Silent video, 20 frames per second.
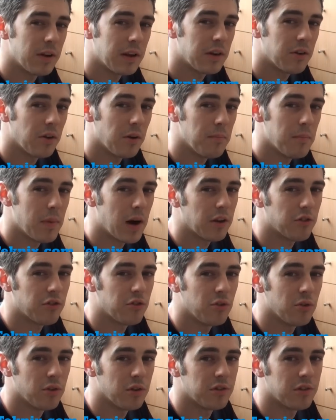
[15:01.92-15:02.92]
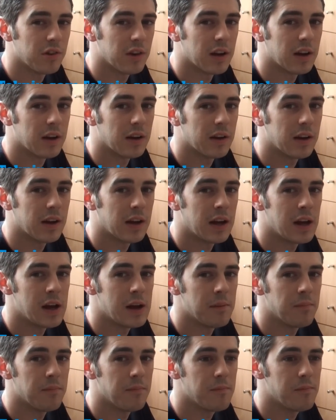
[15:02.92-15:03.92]
really got much noisier.
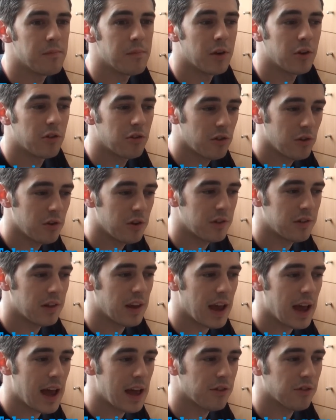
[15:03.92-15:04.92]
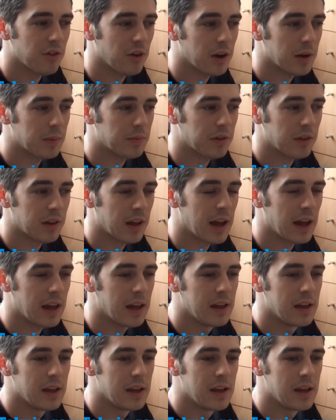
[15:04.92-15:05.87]
Um, as soon as it has got up to that